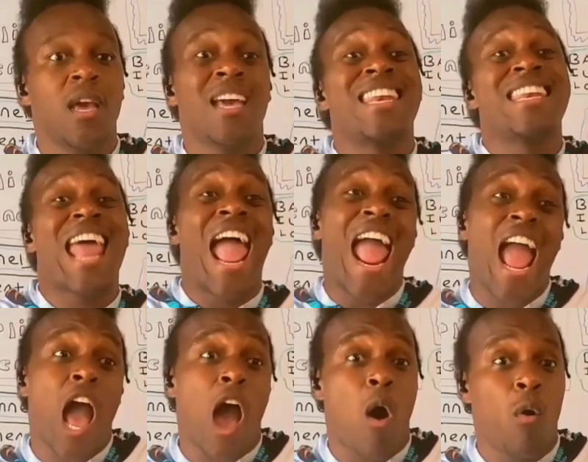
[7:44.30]

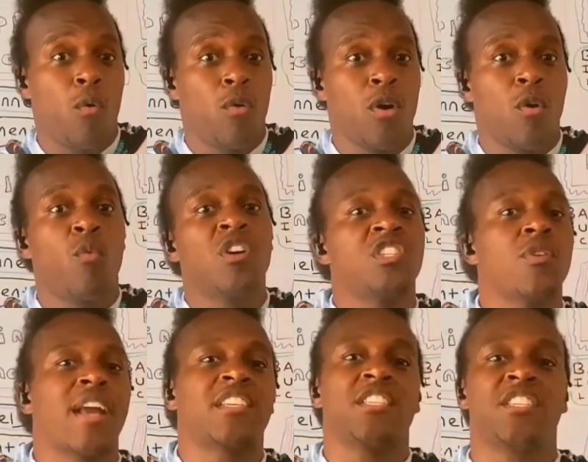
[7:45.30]
Now, once you
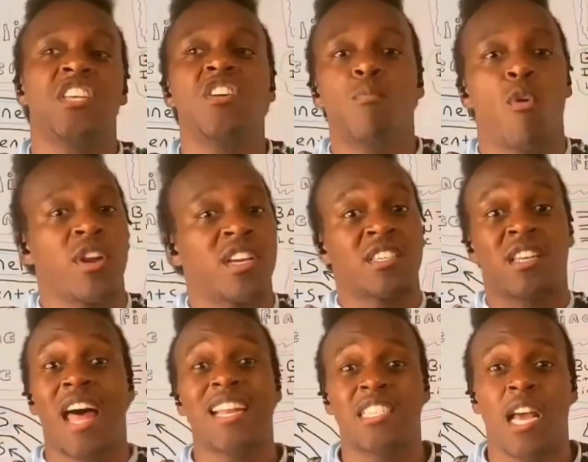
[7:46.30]
actually see your morning, because a
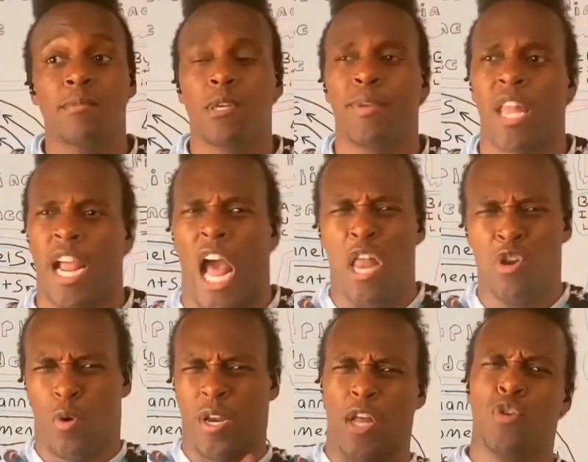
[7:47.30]
lot of times you'd be like, I know
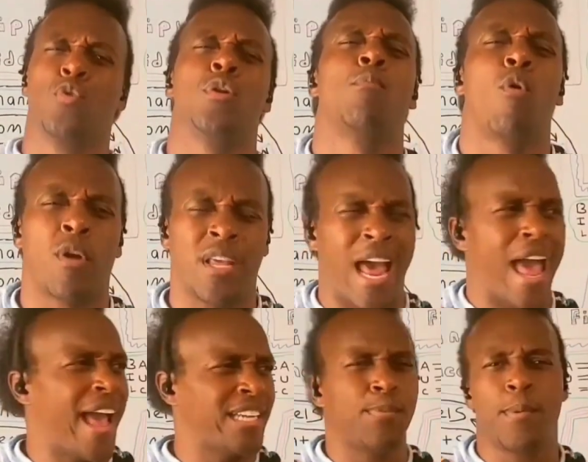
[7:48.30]
what I do in the morning. I
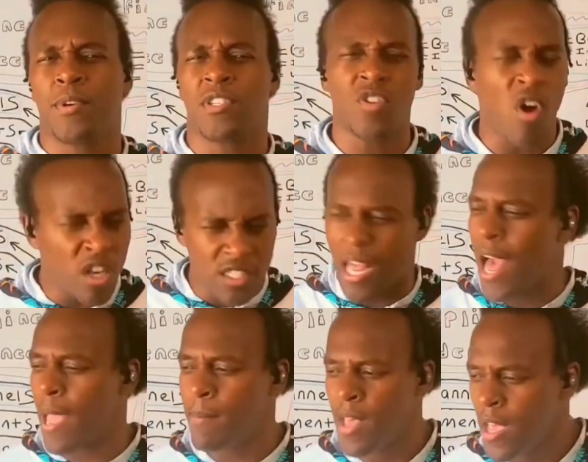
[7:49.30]
ask people this all the
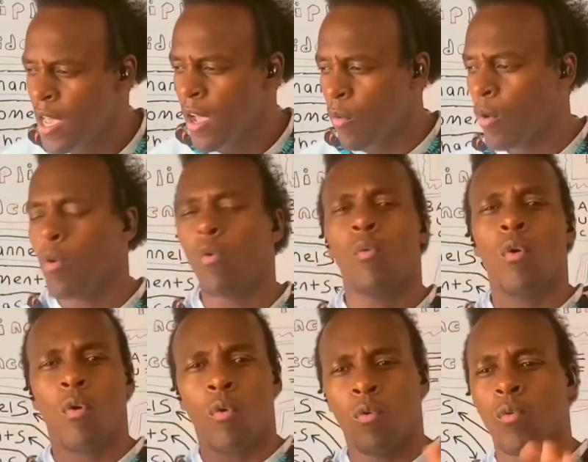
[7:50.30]
time.
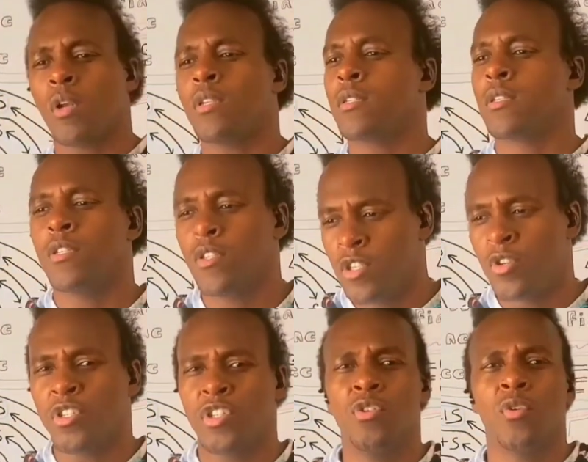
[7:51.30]
Well, what you know
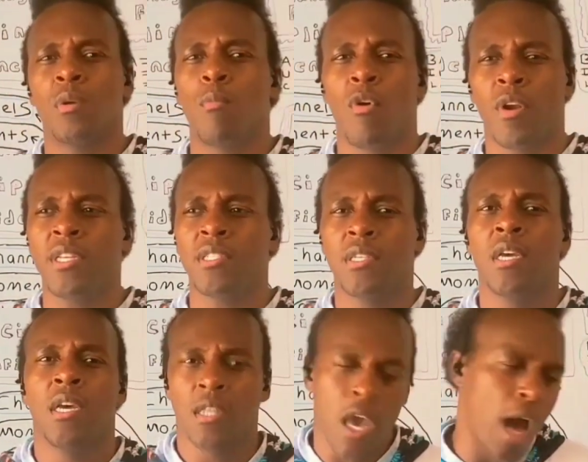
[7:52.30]
what you do in the mornings?
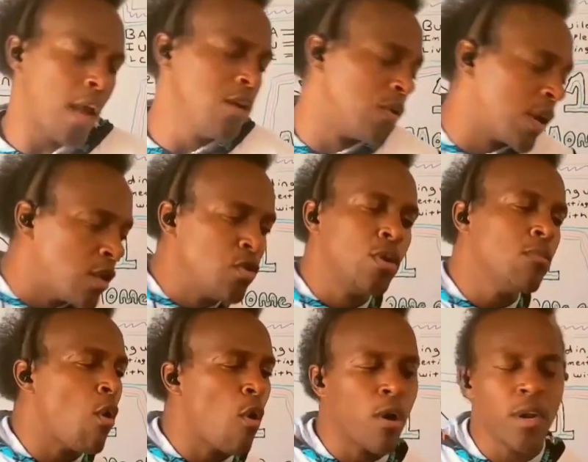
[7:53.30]
Yeah, I know what I do in the
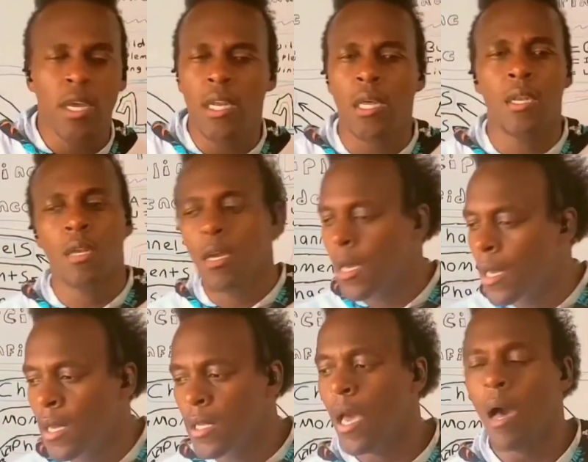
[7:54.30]
morning. And
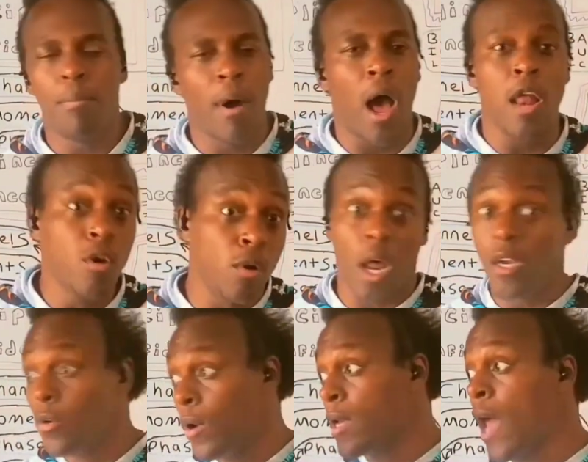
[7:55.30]
yep, I know what I
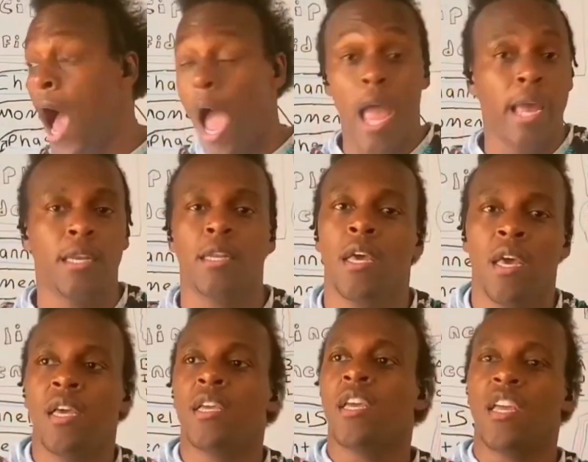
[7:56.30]
do at night. And
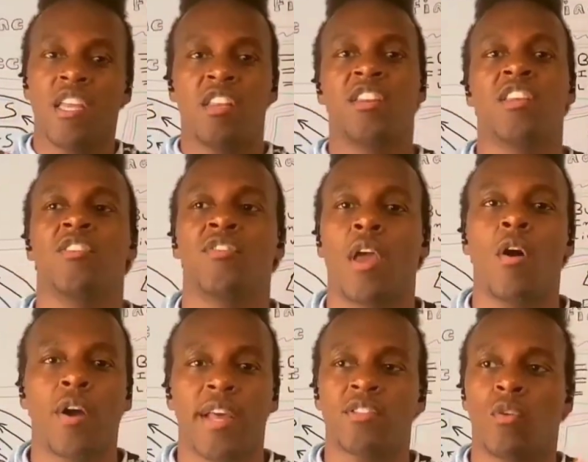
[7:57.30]
then you say,
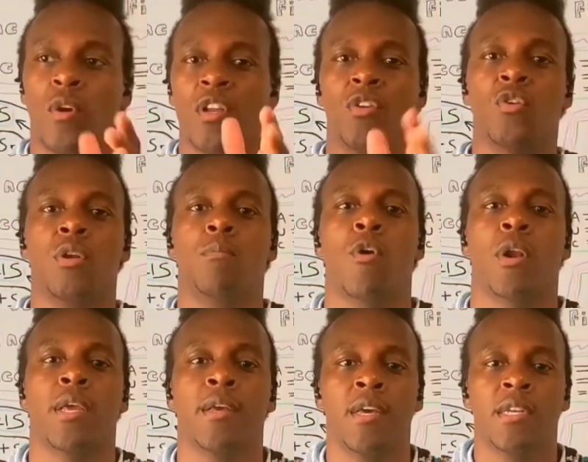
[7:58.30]
okay, so what do you do in the
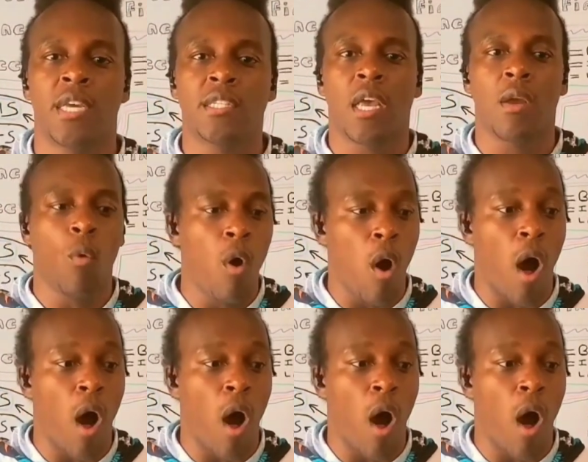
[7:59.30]
morning? They say, well,